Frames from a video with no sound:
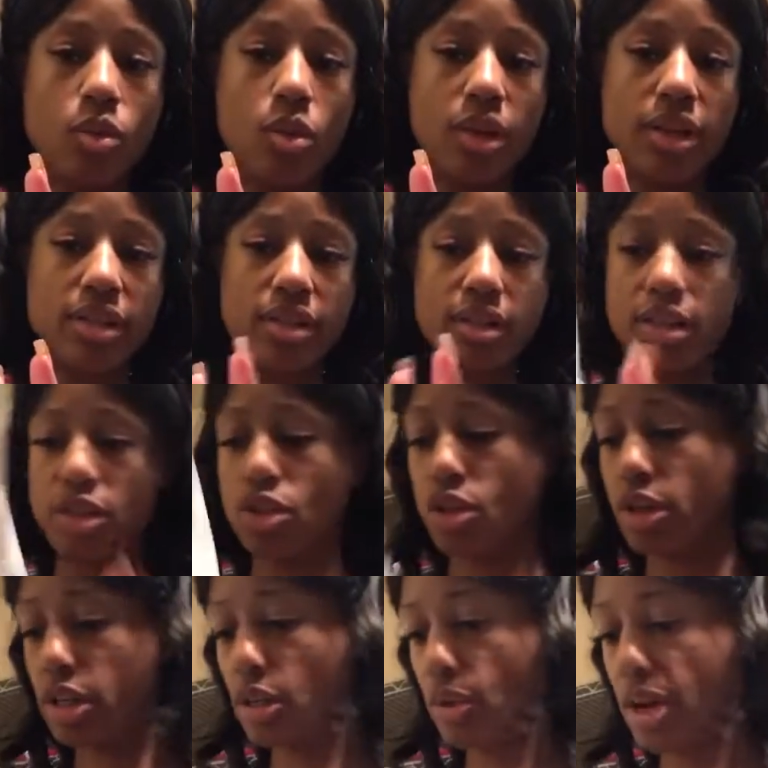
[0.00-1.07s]
What is this?
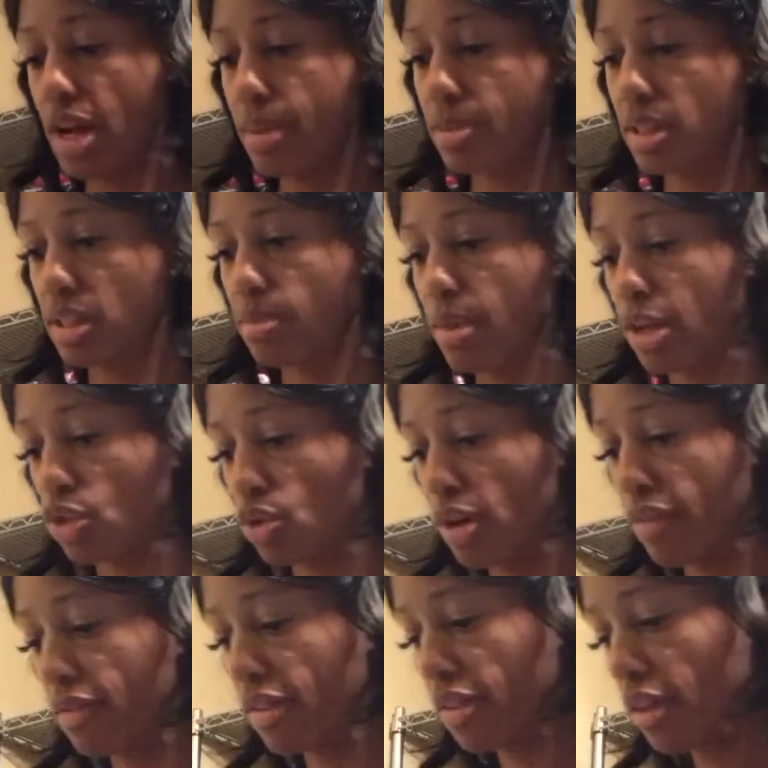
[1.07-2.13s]
30 grams? Let's measure
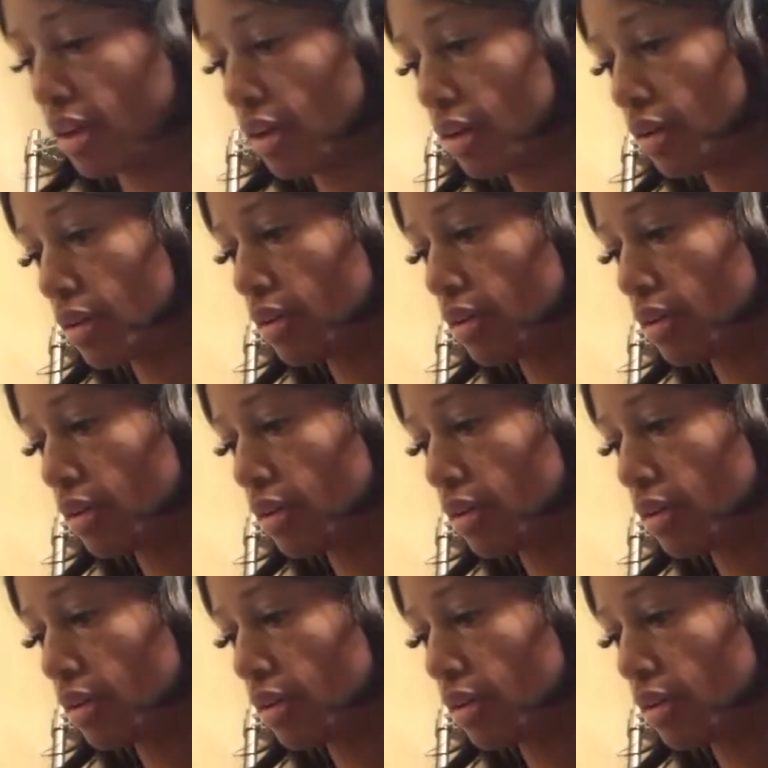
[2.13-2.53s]
everything.